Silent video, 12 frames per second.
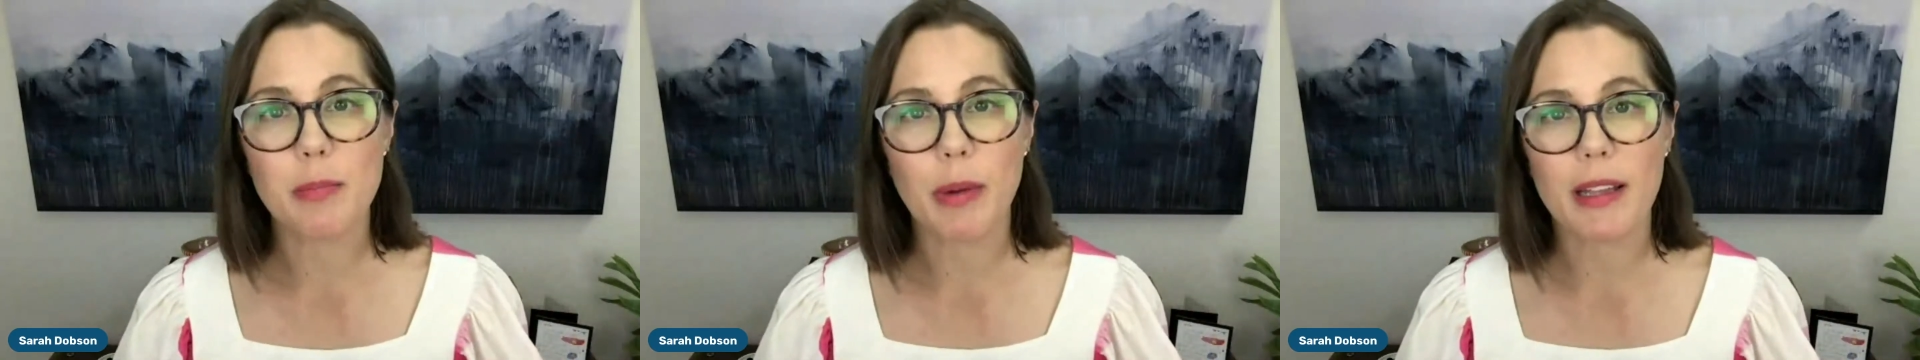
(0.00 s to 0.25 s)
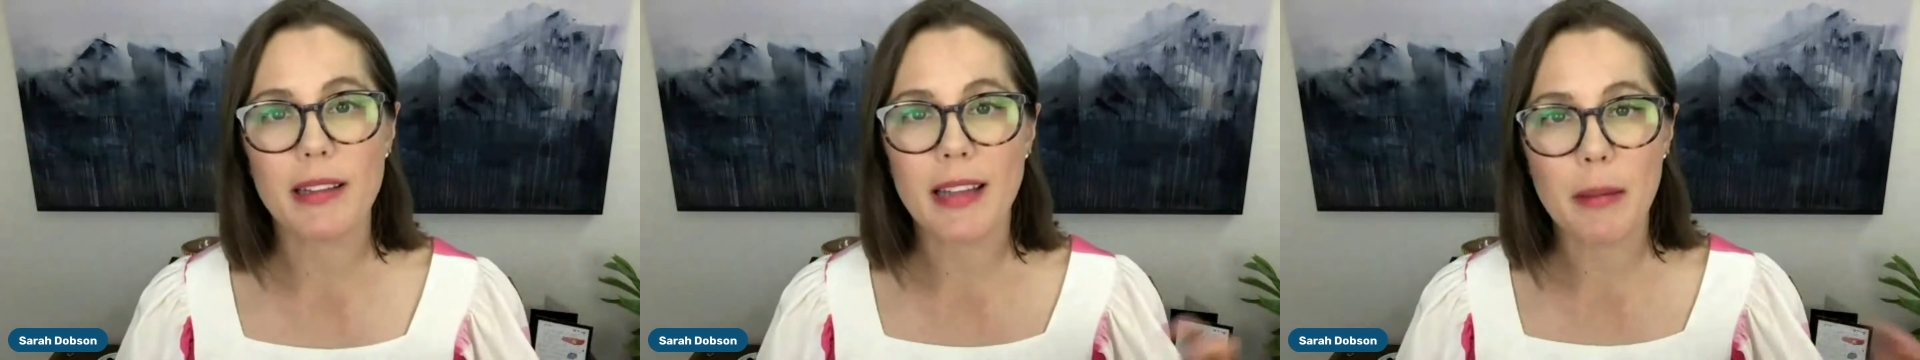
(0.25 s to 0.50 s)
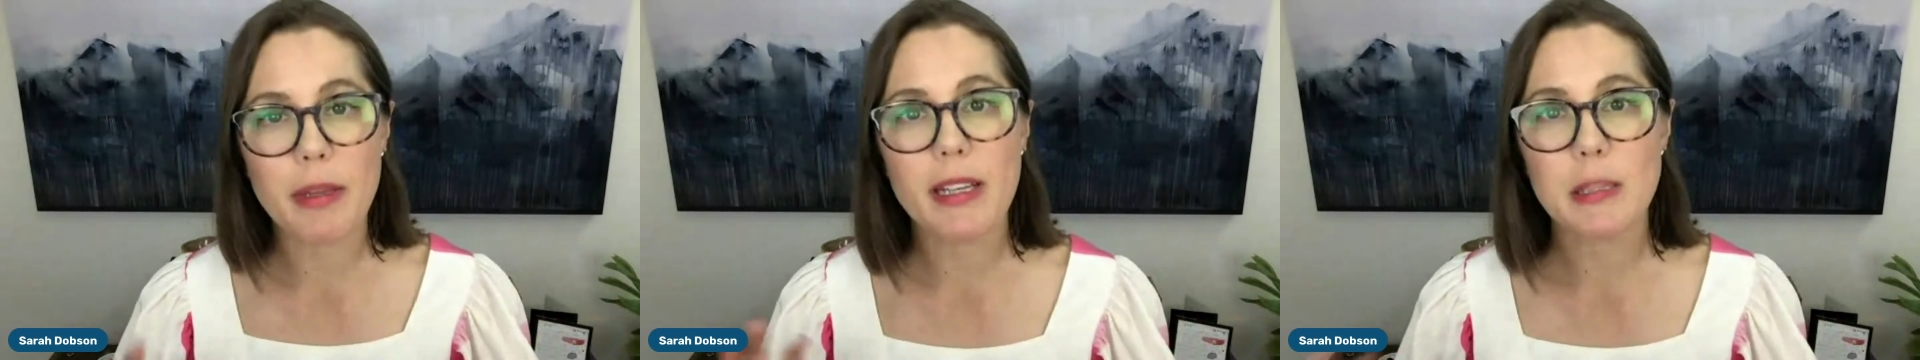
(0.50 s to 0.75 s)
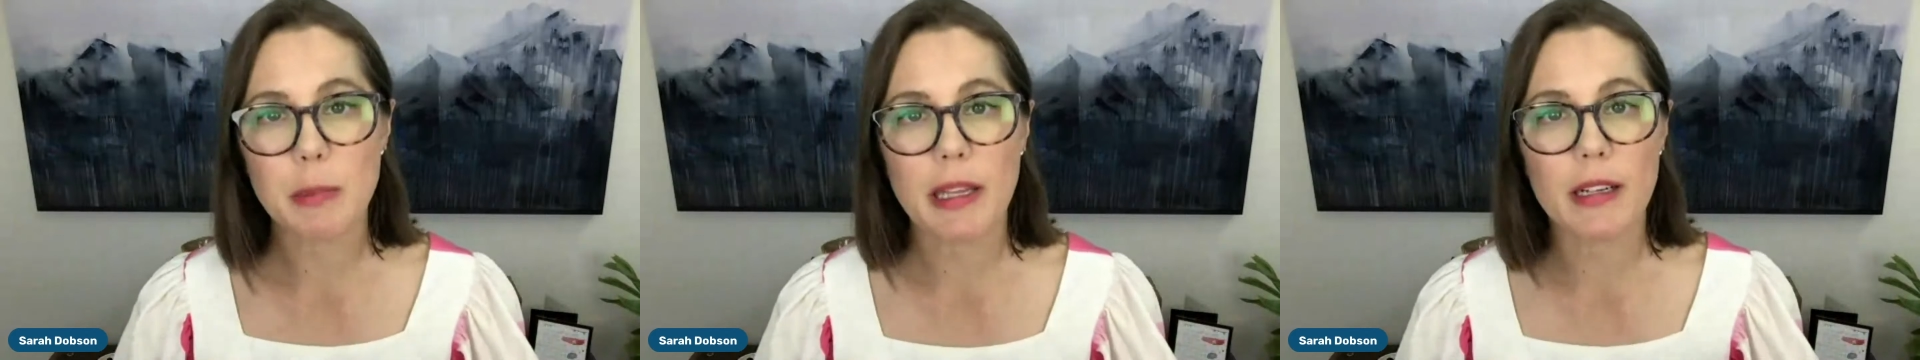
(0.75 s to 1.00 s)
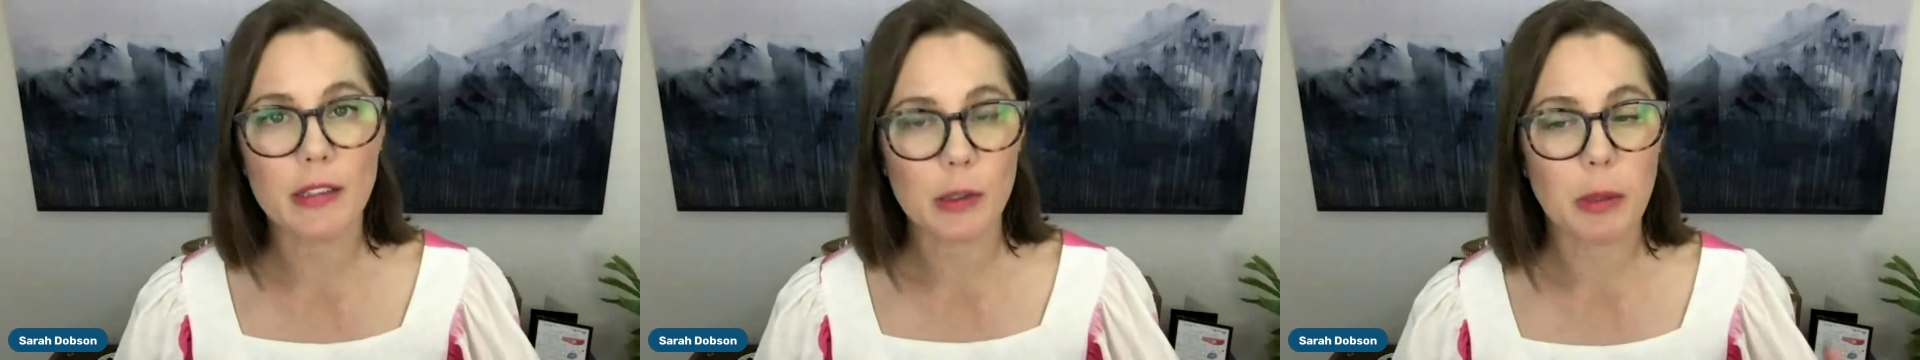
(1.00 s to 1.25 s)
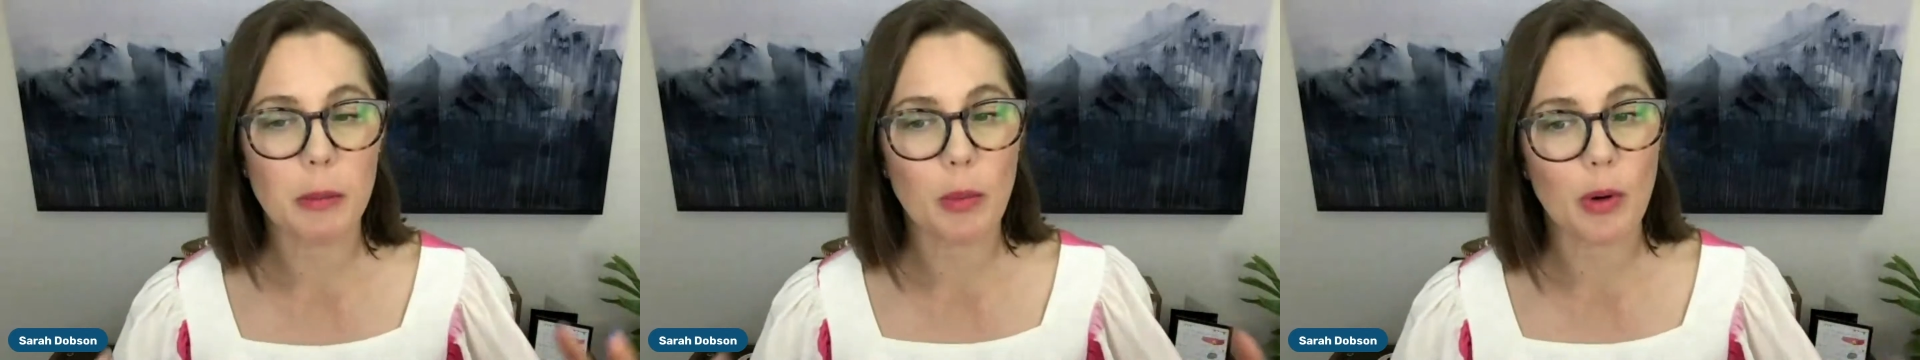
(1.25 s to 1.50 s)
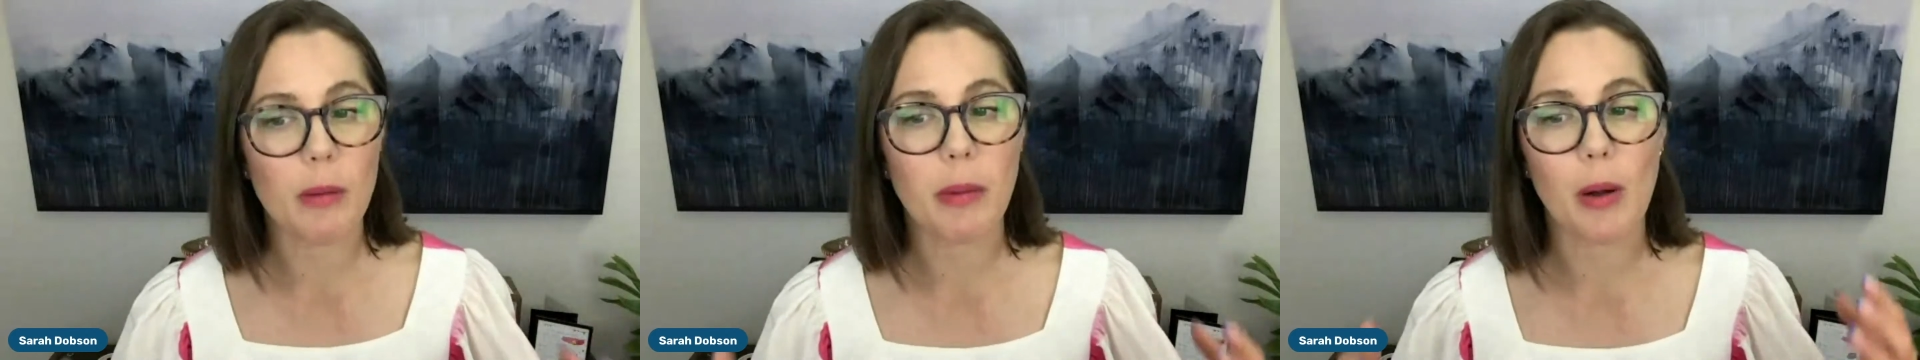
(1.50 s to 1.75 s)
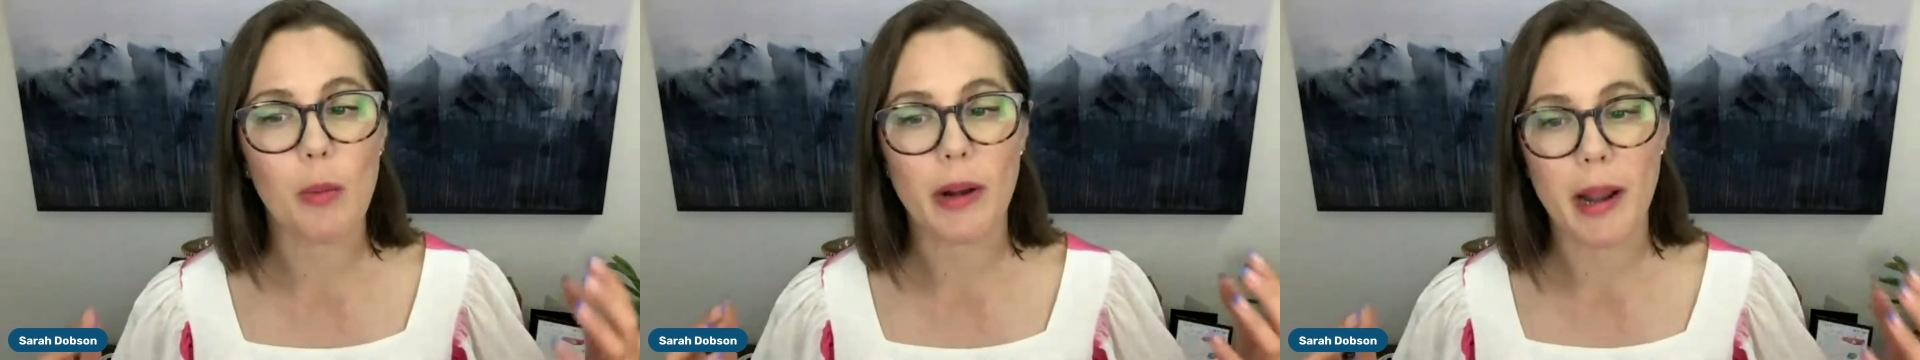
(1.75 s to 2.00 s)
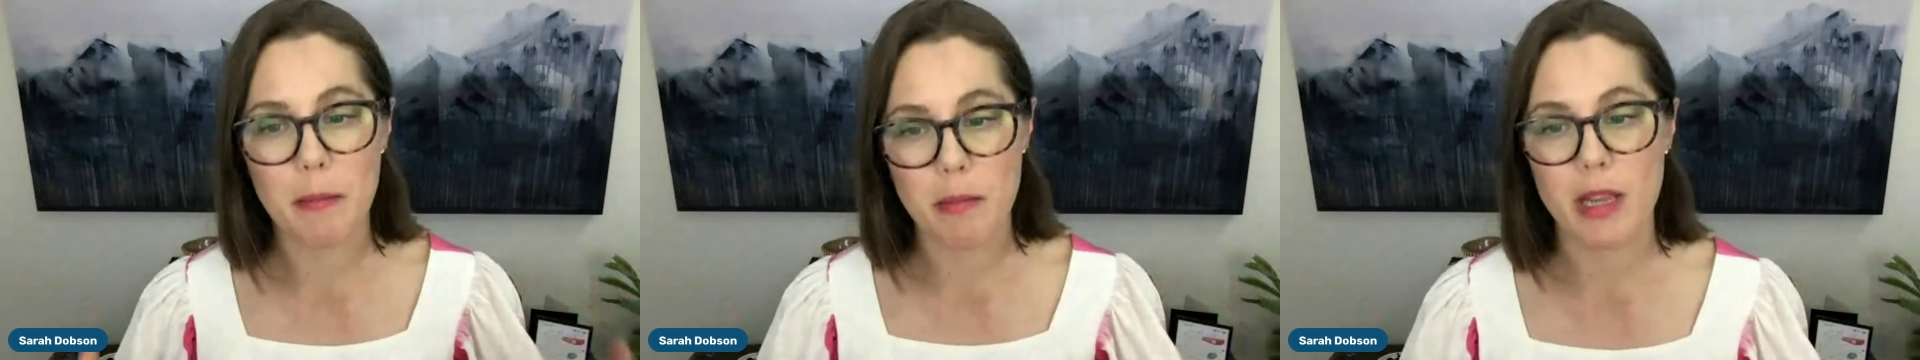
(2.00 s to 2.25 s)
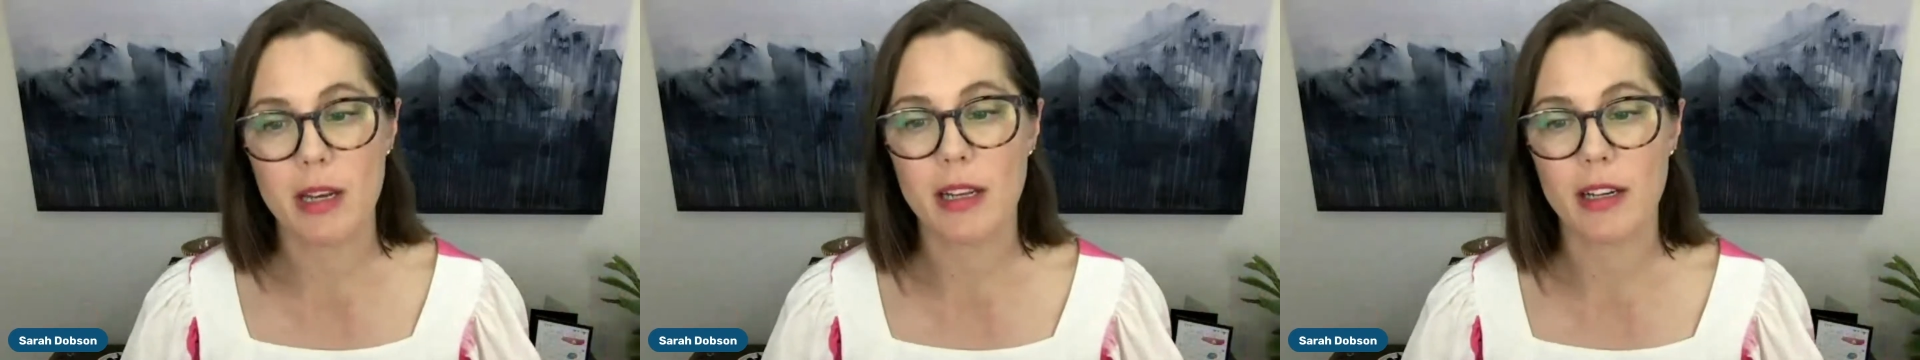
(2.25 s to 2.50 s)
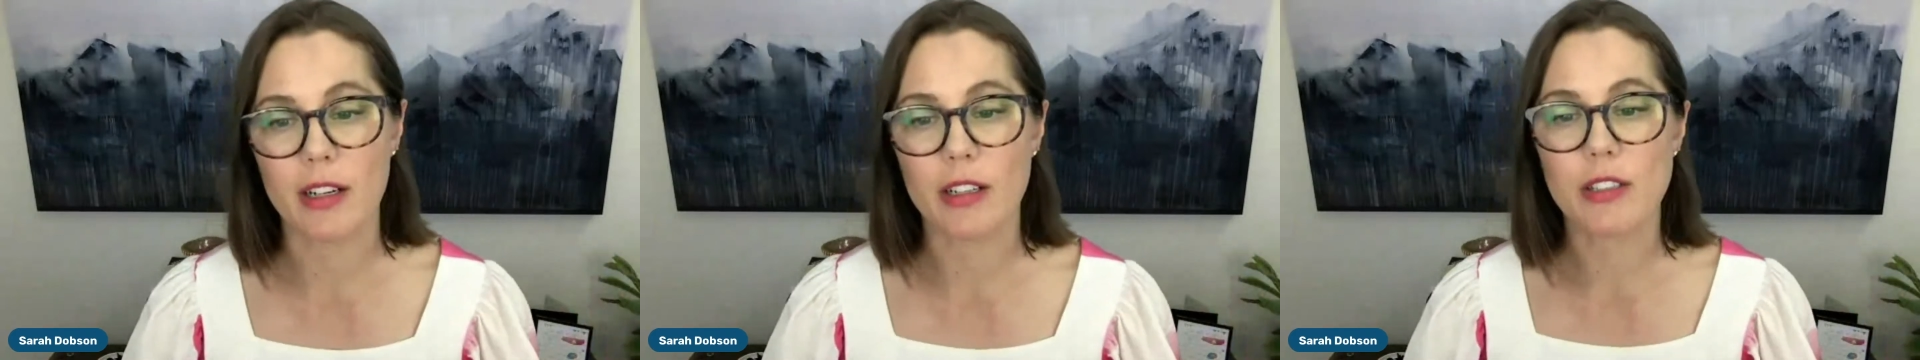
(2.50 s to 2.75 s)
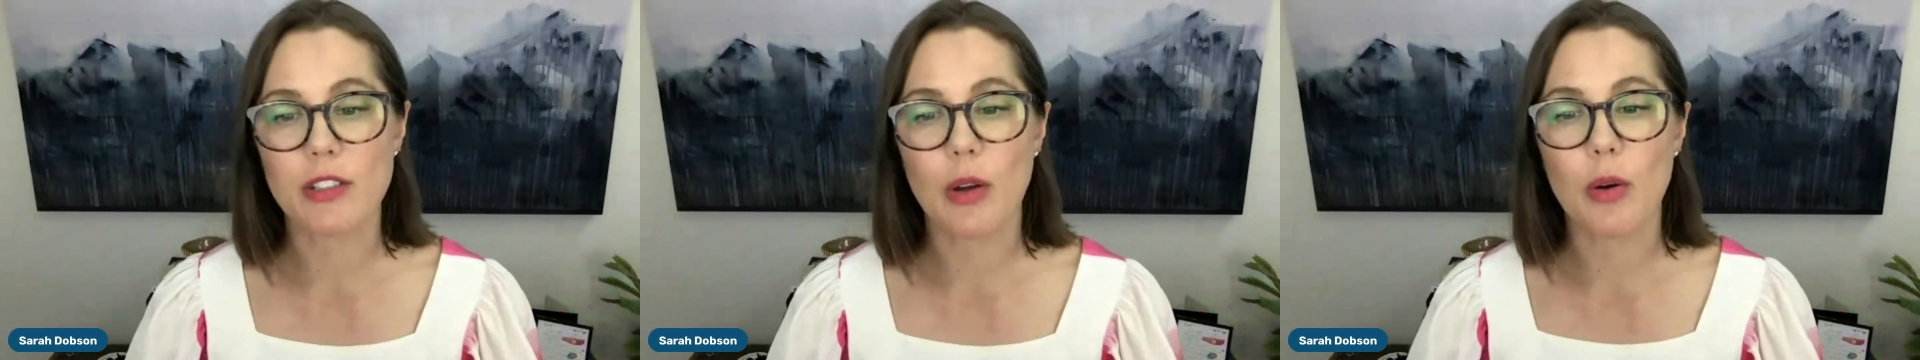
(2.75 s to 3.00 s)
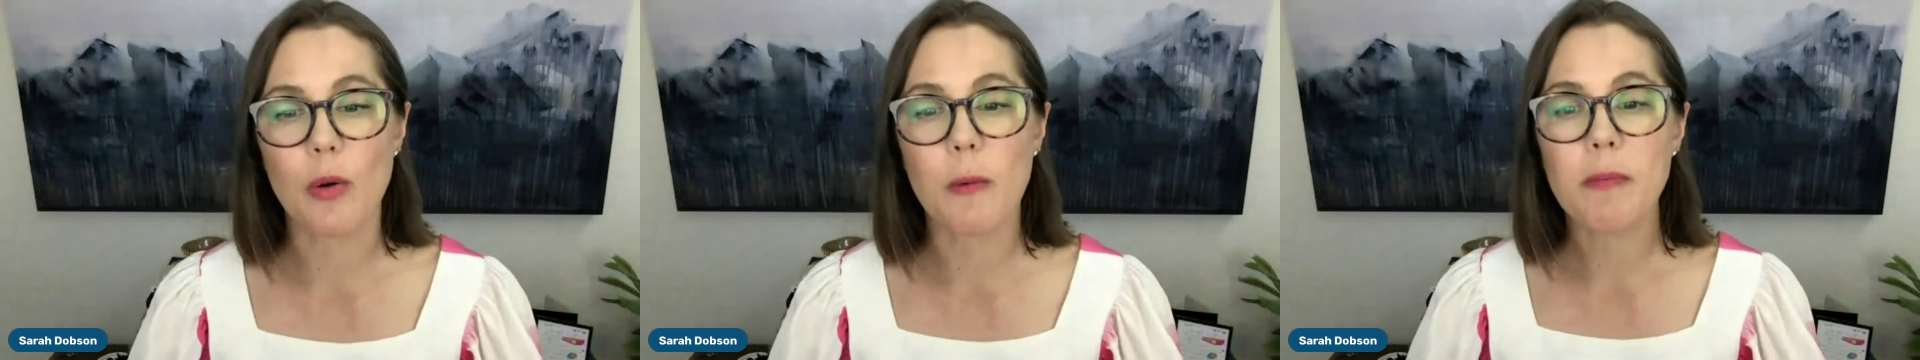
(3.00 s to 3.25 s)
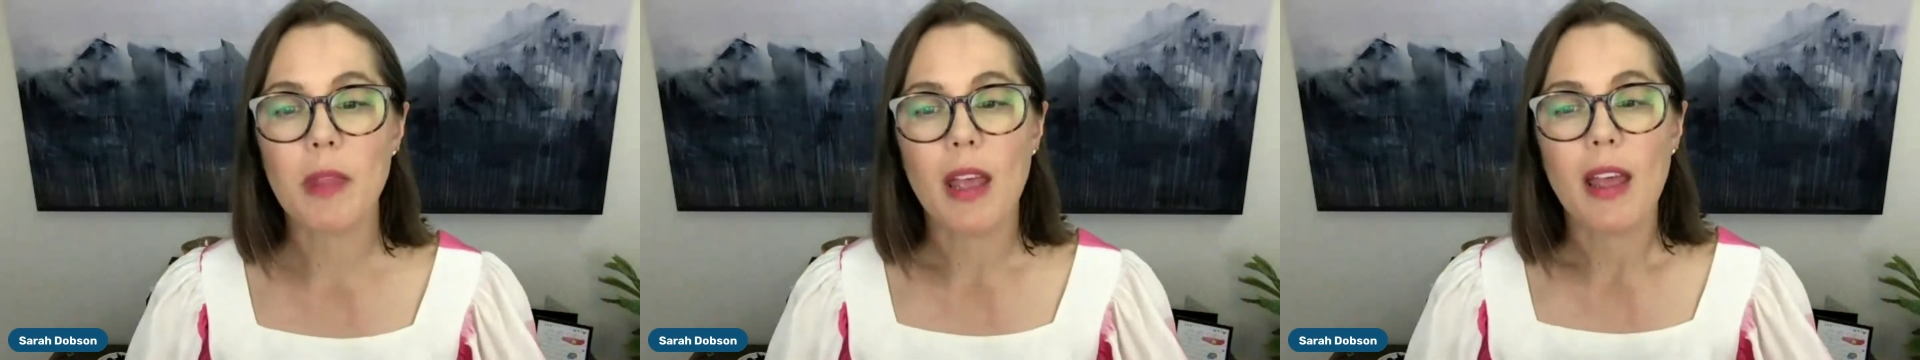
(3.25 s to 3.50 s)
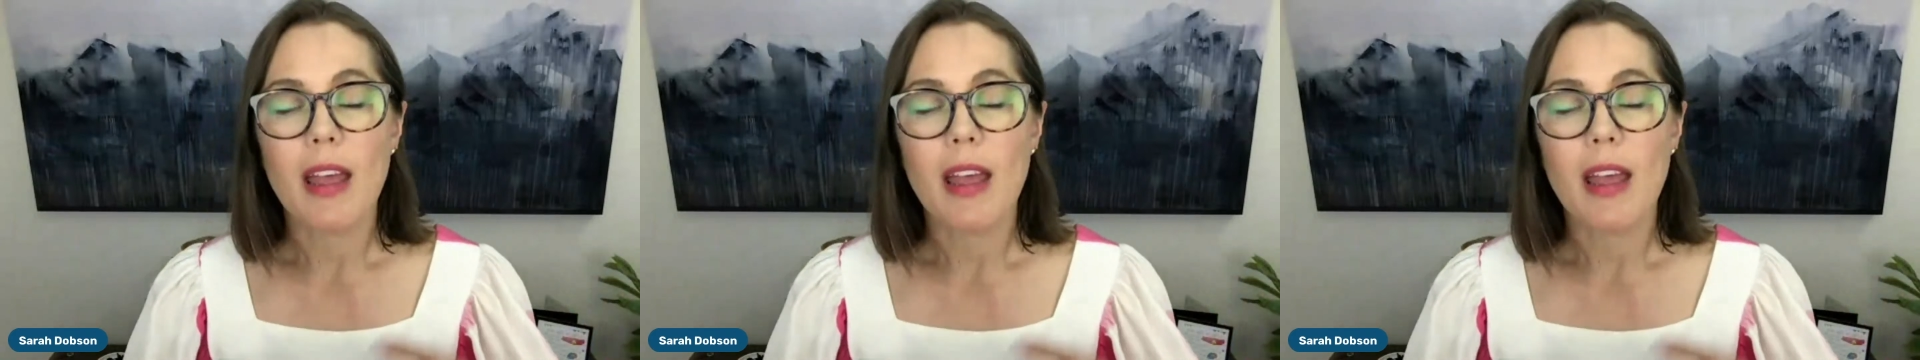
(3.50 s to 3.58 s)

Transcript: but let me explain a little bit more about what I mean here. So